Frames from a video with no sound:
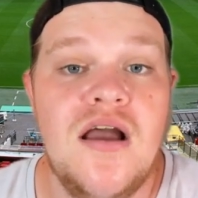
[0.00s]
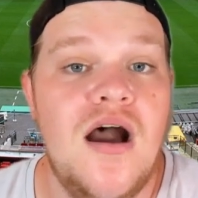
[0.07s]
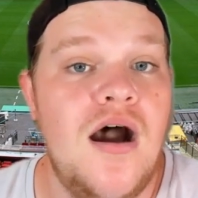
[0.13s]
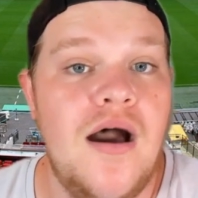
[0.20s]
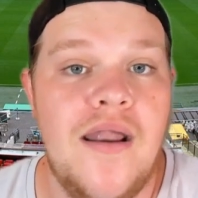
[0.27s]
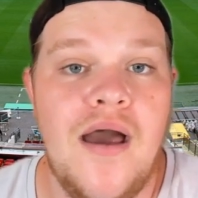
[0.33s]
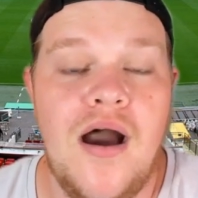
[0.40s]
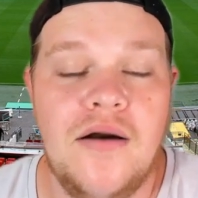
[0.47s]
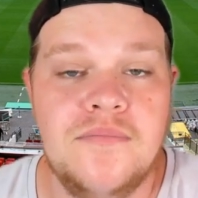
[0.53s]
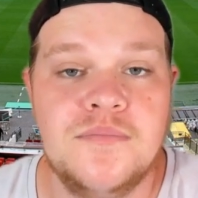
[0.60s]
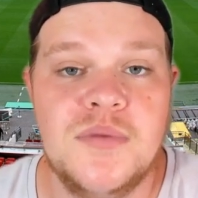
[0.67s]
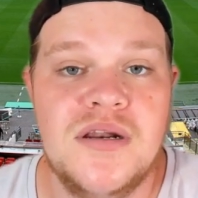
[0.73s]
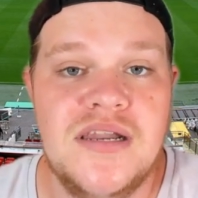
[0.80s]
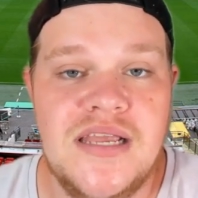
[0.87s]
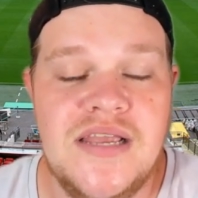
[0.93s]
an
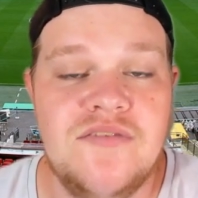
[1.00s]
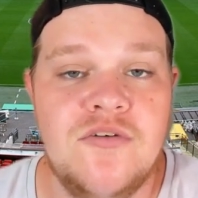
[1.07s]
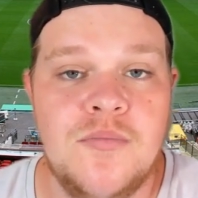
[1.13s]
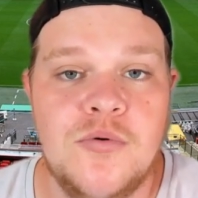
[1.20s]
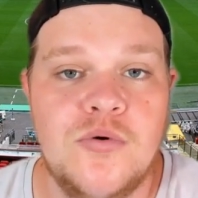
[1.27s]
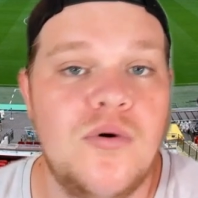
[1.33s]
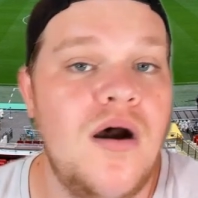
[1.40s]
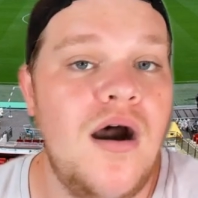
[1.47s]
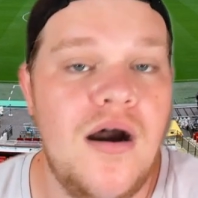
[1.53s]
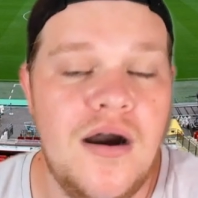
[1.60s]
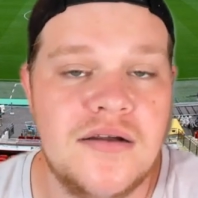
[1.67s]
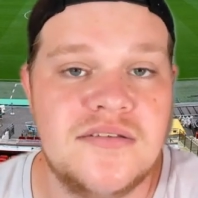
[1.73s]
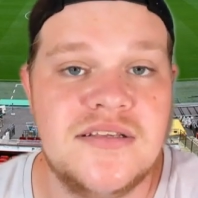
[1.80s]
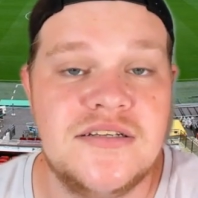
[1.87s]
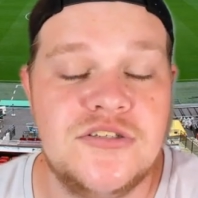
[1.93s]
unbelievable
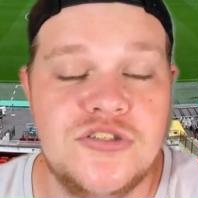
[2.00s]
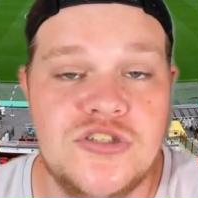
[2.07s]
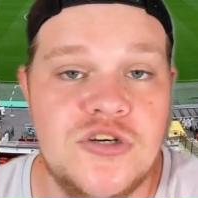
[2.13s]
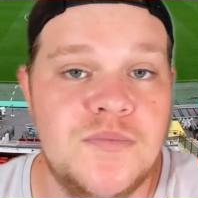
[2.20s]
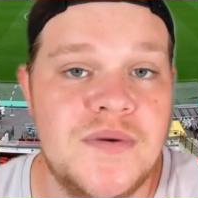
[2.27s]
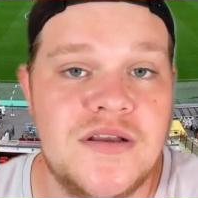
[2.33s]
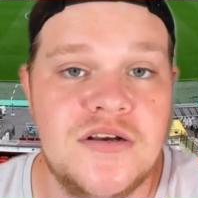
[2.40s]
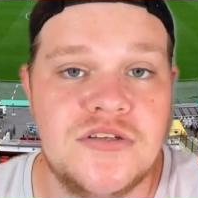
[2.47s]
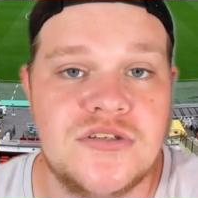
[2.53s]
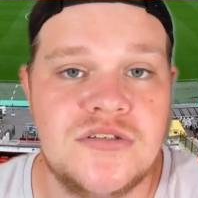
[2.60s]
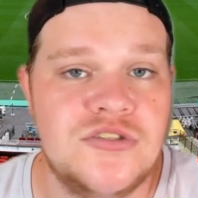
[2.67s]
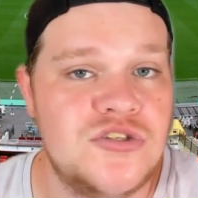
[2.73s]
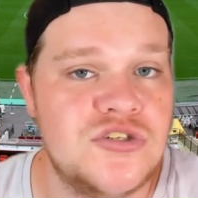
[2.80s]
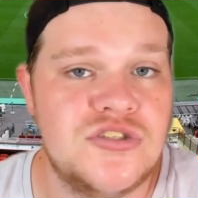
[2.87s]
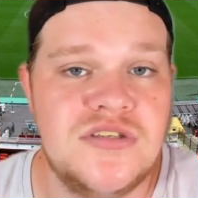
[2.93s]
hard thing to do, because you
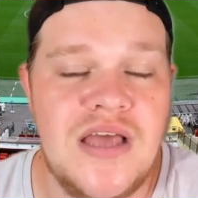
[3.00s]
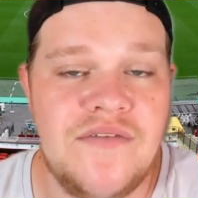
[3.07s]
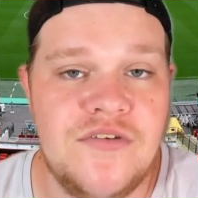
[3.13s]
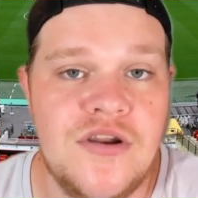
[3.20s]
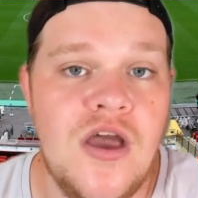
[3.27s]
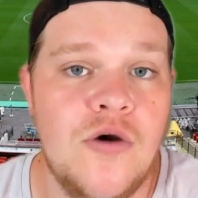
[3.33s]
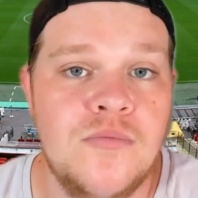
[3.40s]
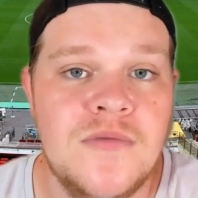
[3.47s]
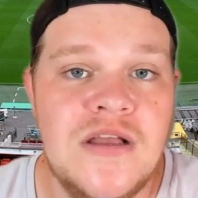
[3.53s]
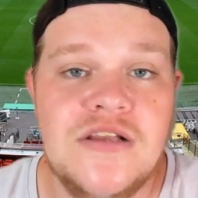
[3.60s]
just never know.